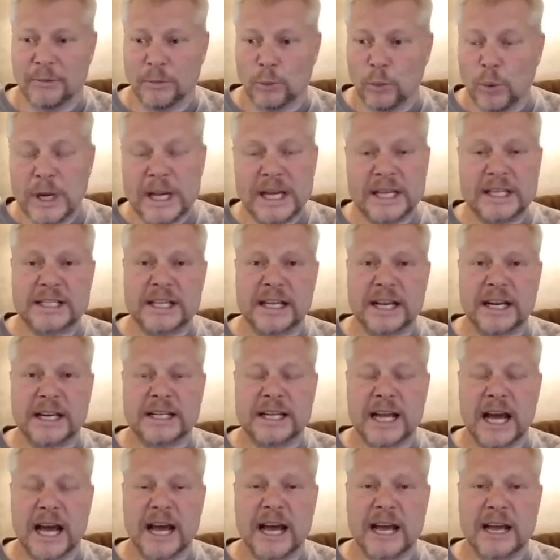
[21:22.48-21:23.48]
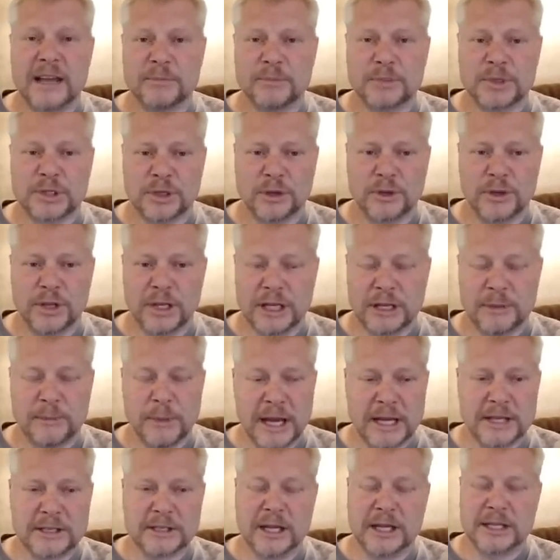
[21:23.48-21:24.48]
weeks at a time so that he
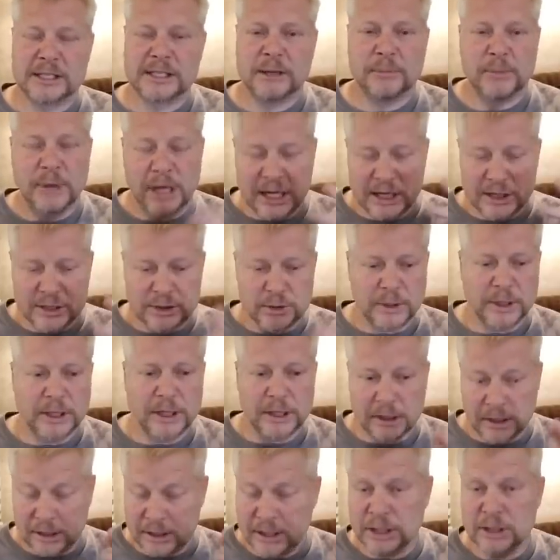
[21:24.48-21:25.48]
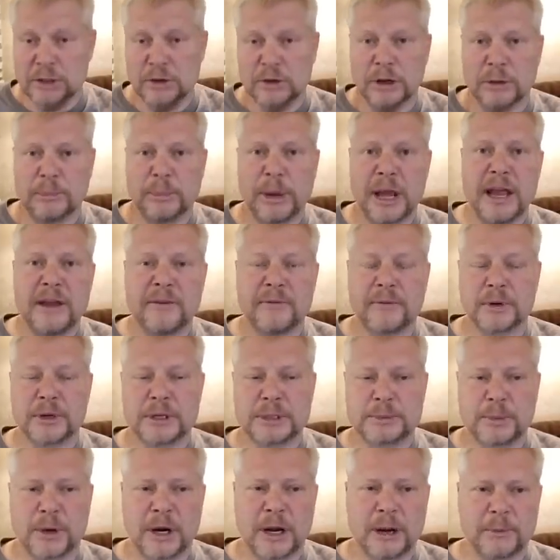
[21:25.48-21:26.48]
makes lots of money so he can continue to pay for
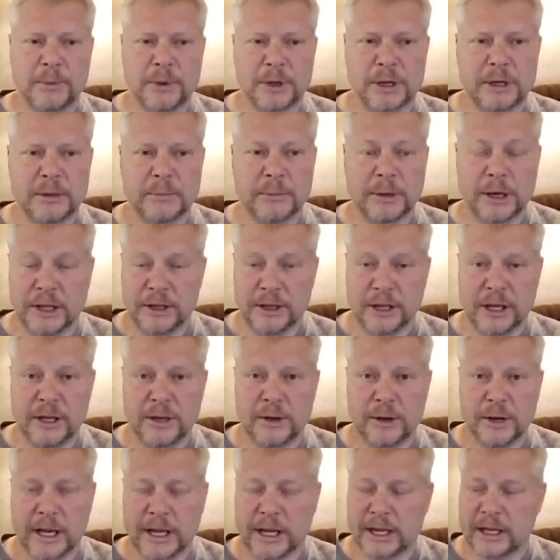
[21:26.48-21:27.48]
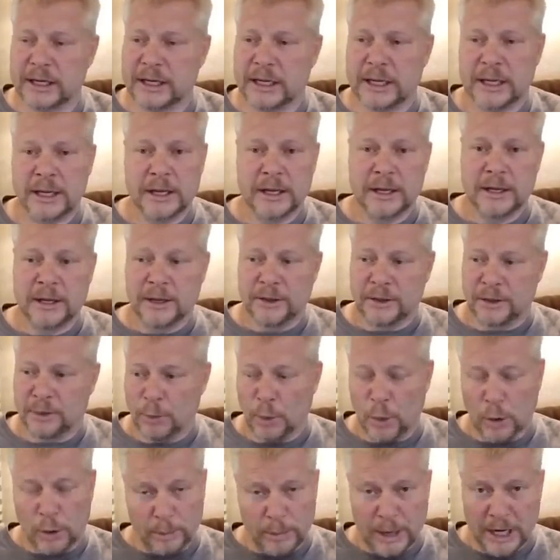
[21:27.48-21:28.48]
his property. But on the other hand, the
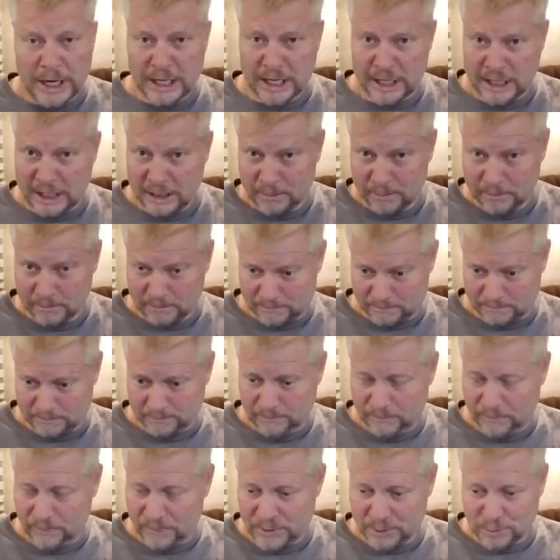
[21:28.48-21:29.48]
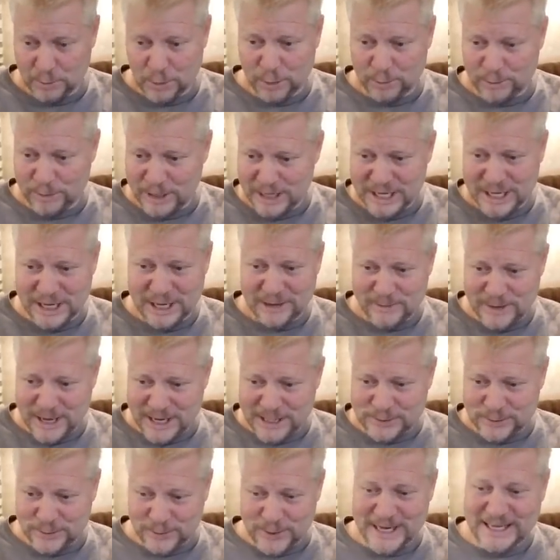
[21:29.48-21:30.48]
more money he
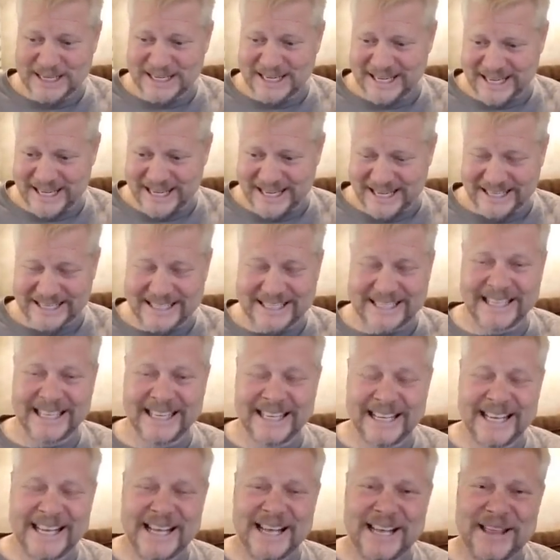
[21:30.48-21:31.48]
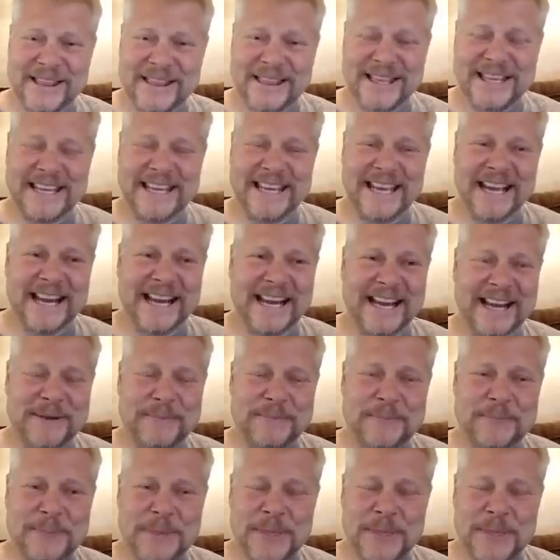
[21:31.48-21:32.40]
makes renting it, the